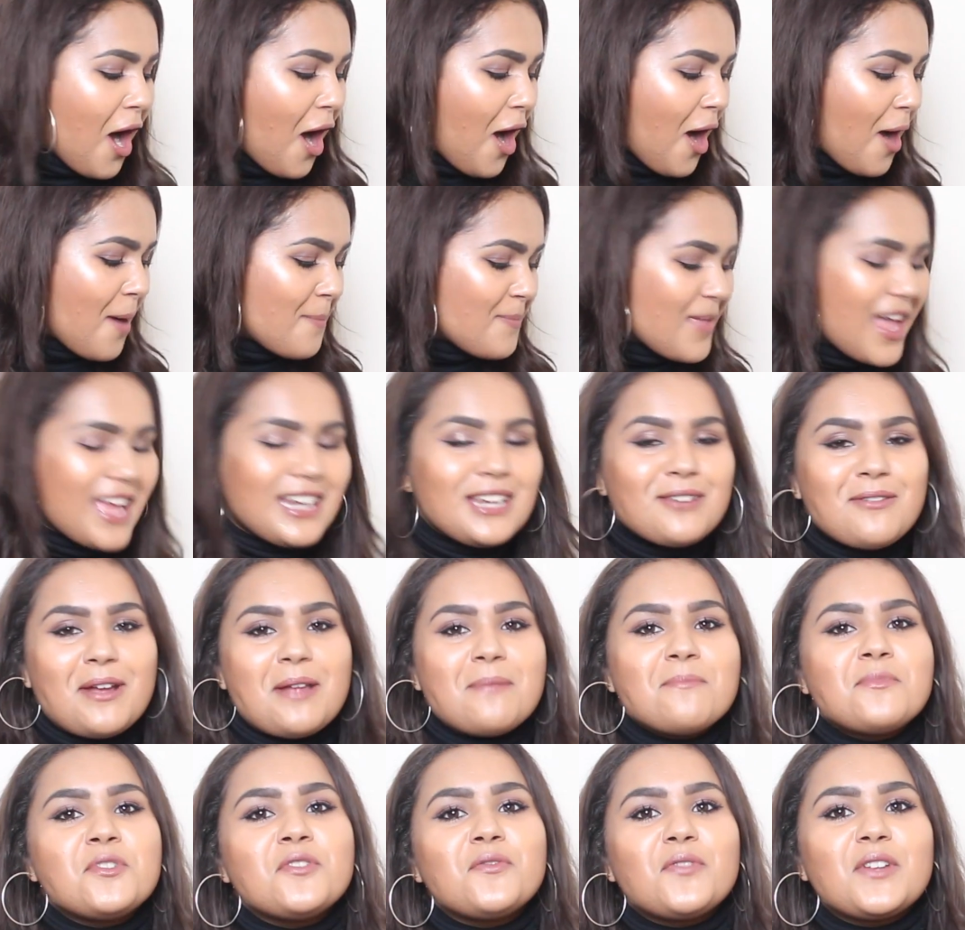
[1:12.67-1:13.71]

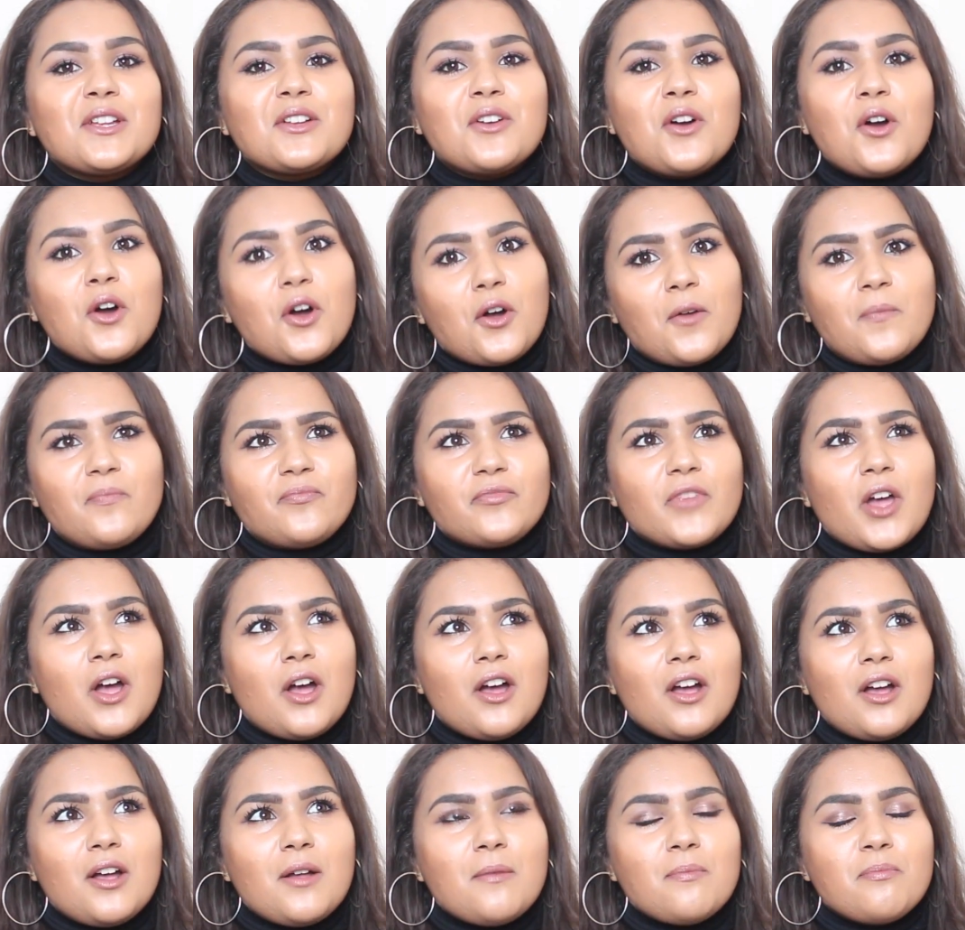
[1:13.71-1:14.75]
Anyway, moving on.
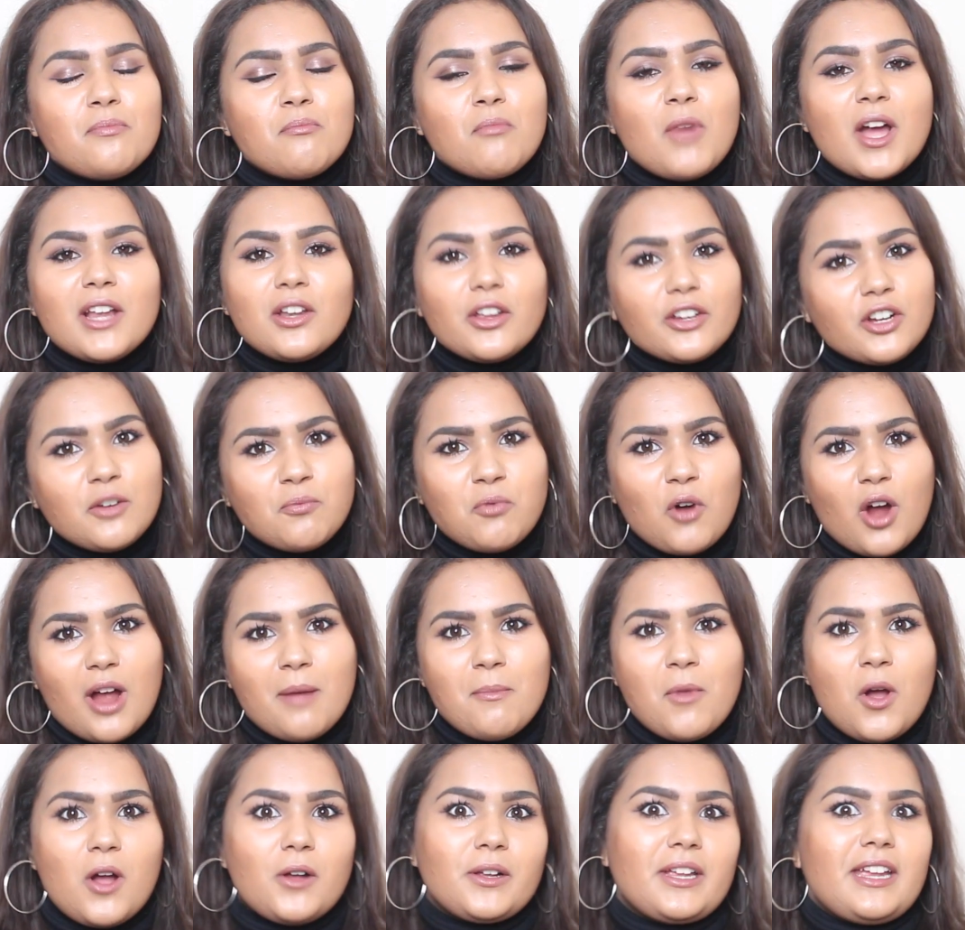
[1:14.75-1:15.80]
My local
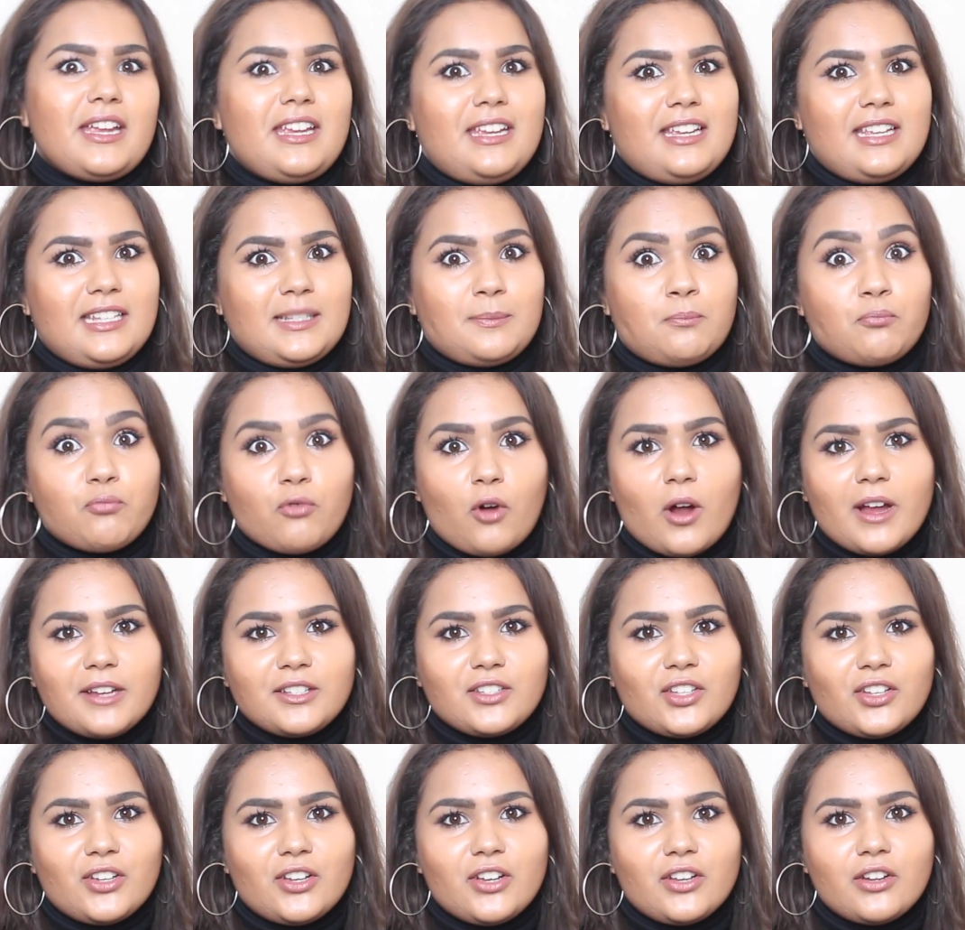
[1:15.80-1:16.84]
Primark is
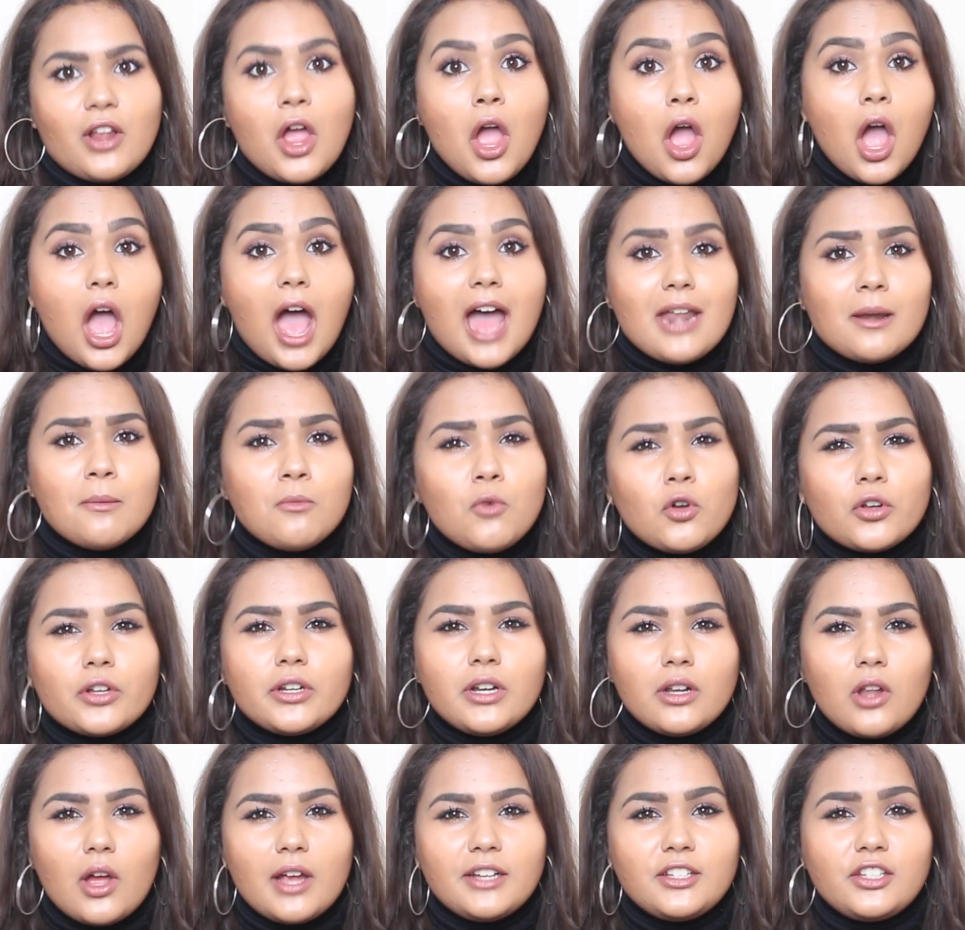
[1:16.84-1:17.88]
Brighton, and I'm not
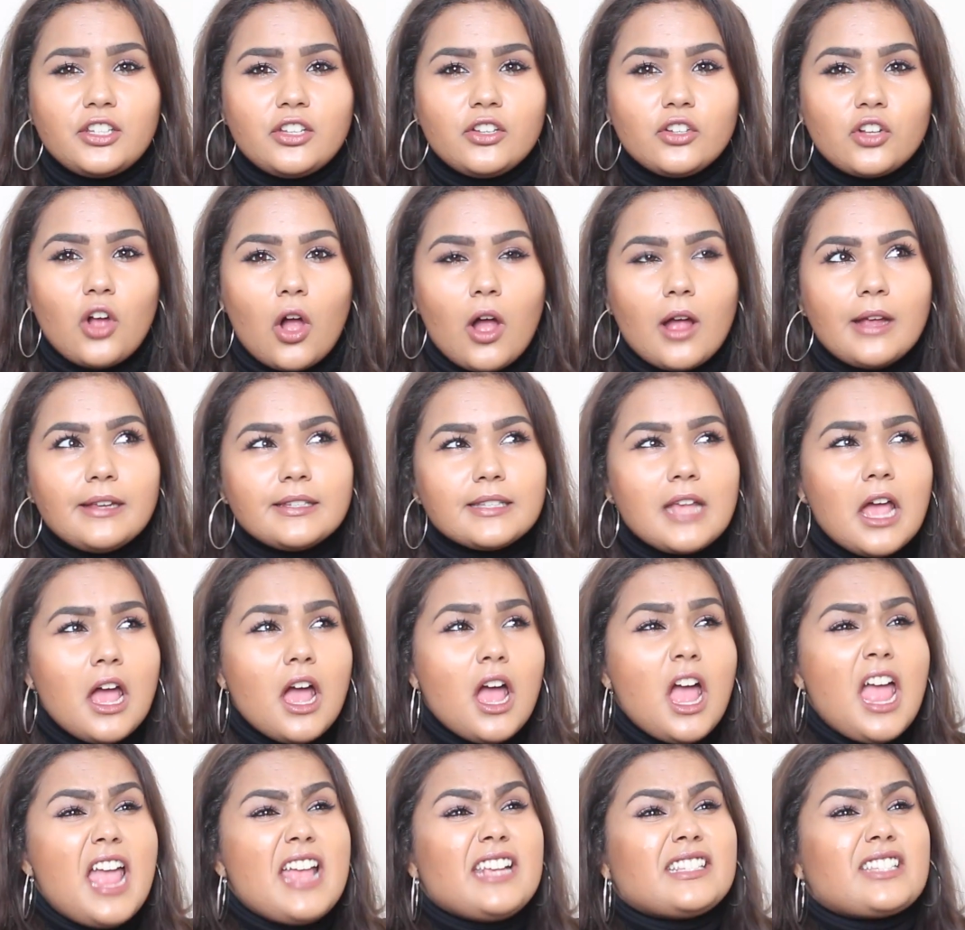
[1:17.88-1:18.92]
gonna lie to you guys,
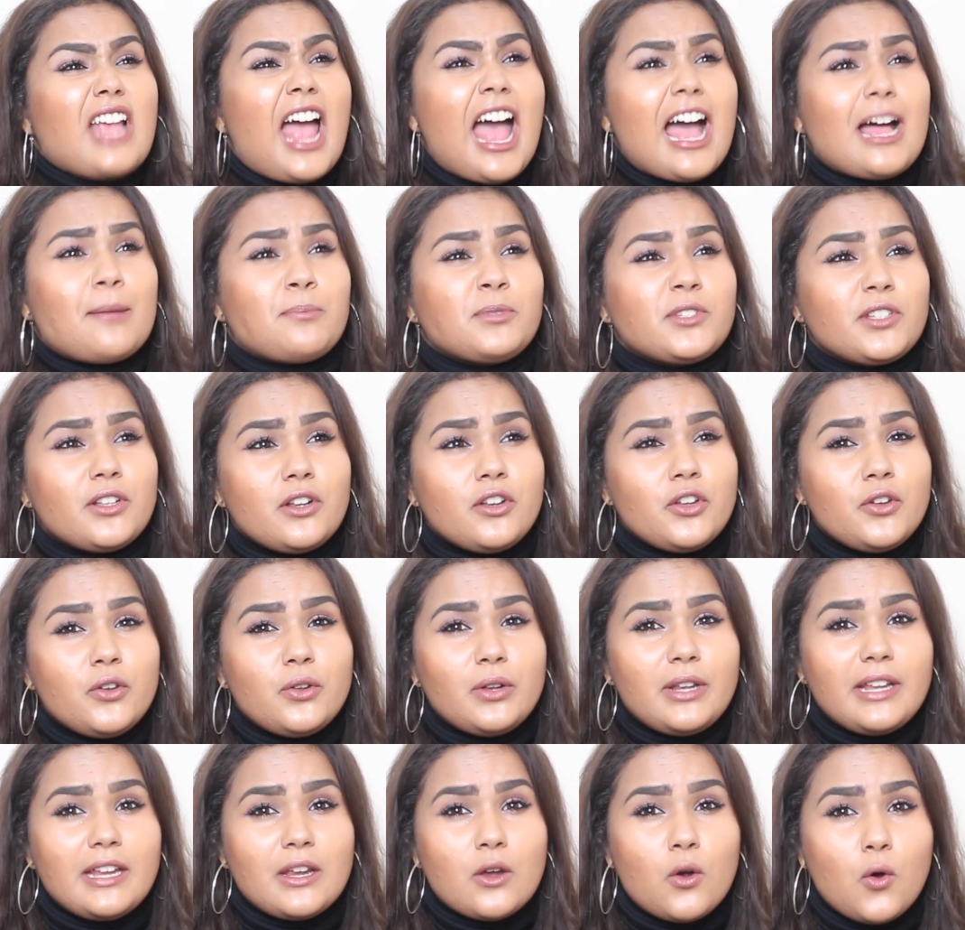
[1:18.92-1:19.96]
it's
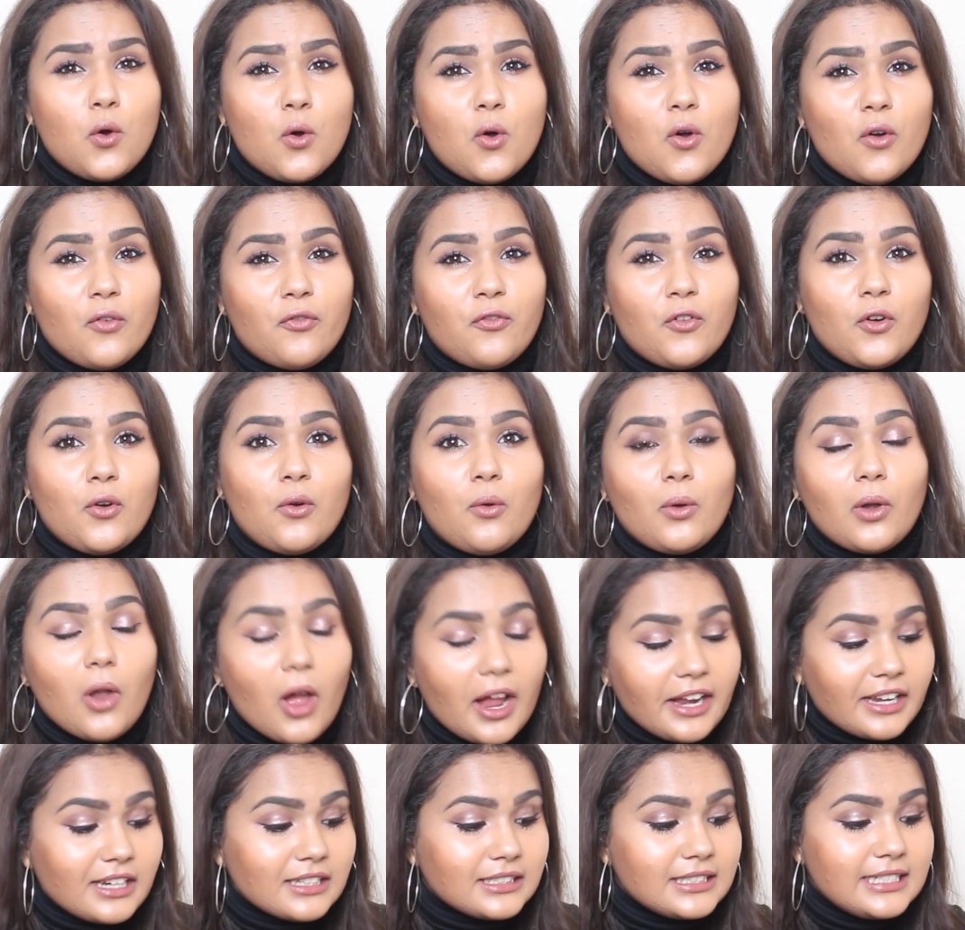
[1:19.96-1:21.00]
absolutely awful.
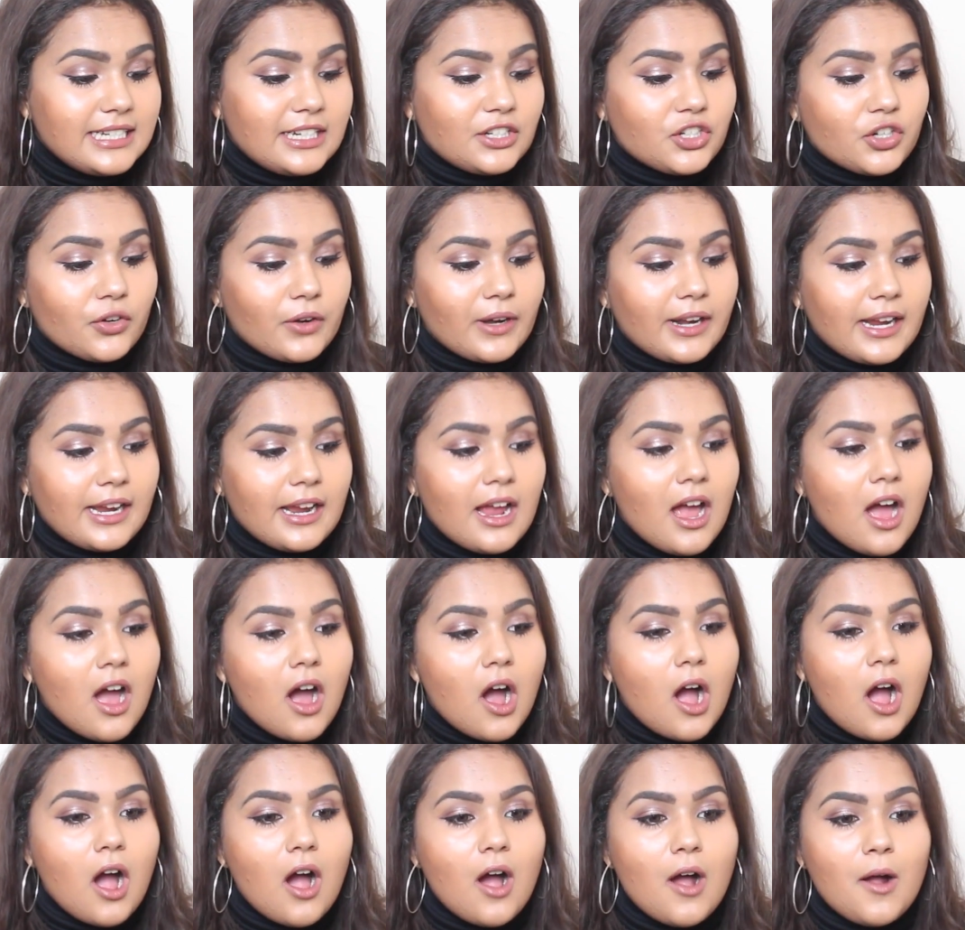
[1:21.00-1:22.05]
Like, literally.
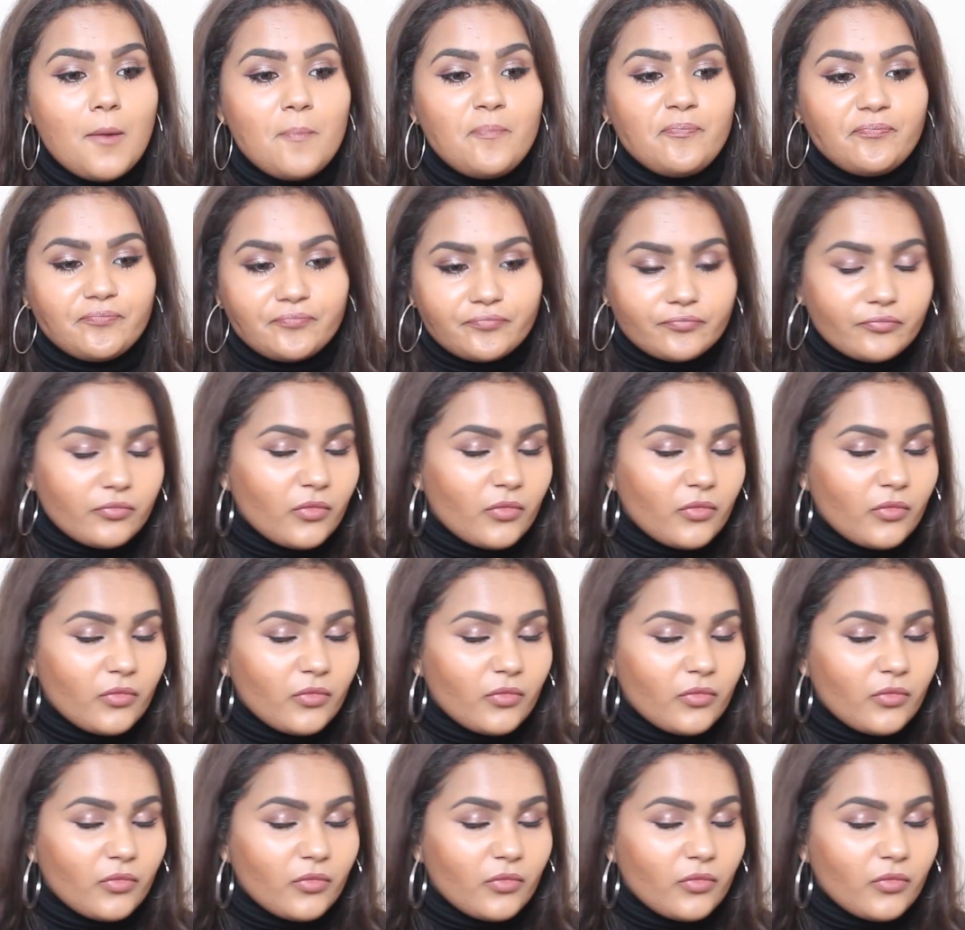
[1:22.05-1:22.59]
I